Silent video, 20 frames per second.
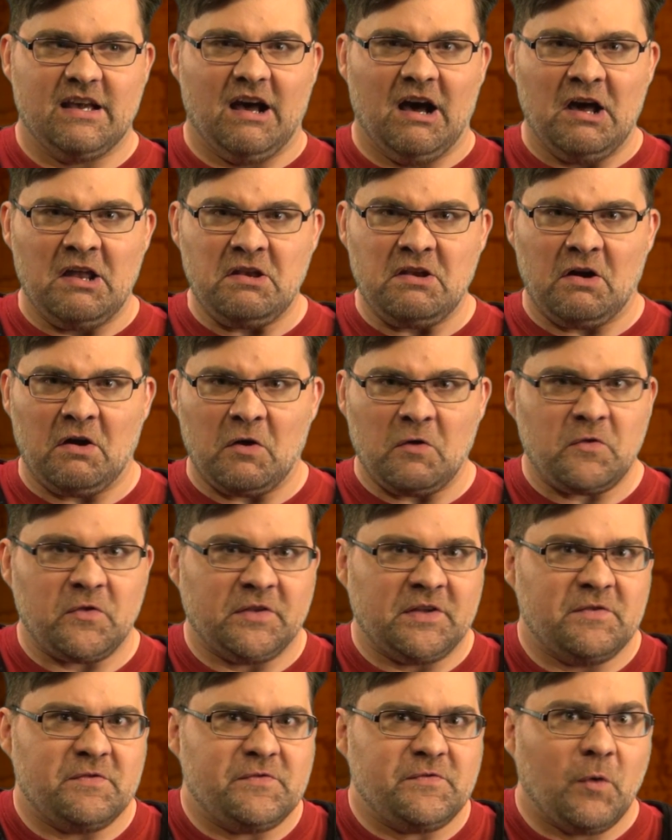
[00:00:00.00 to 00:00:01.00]

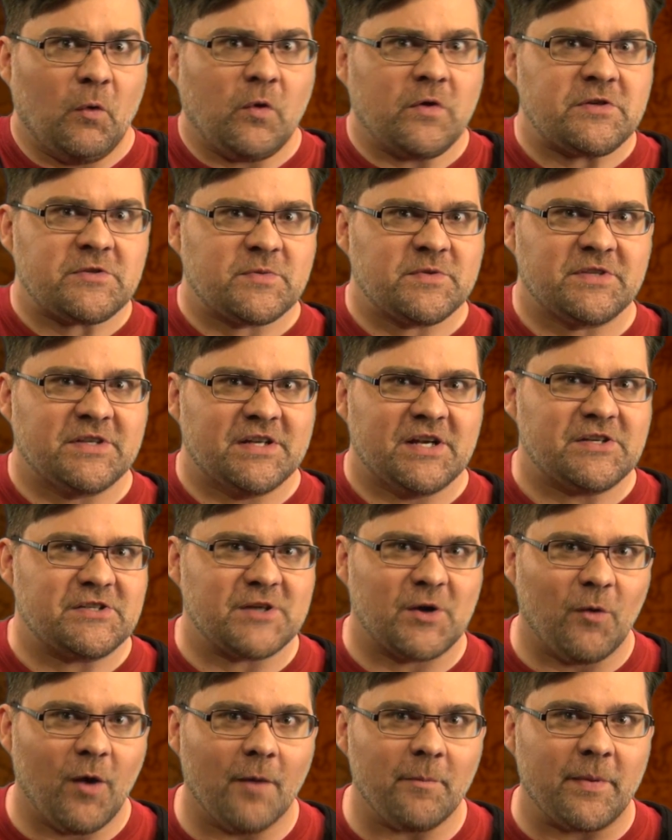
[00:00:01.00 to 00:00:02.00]
unearthly force was going to
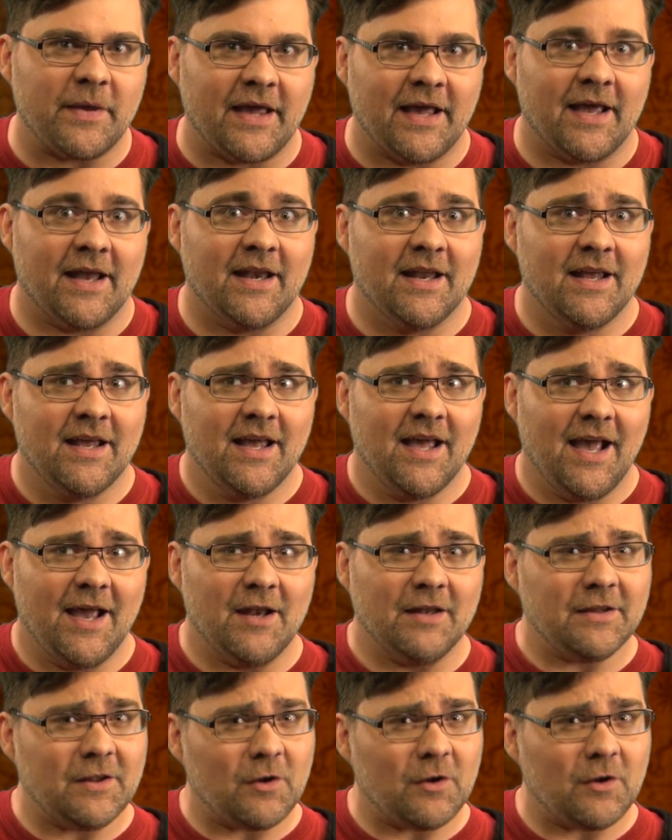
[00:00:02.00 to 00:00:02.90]
show up again, and a